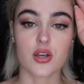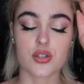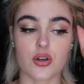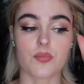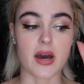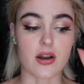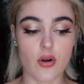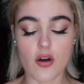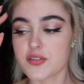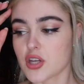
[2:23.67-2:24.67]
So you're better
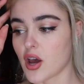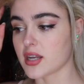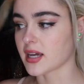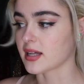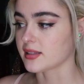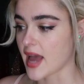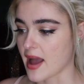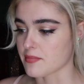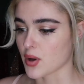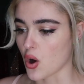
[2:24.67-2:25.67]
off turning a
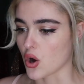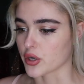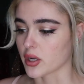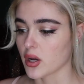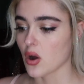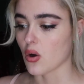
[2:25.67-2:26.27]
lamp on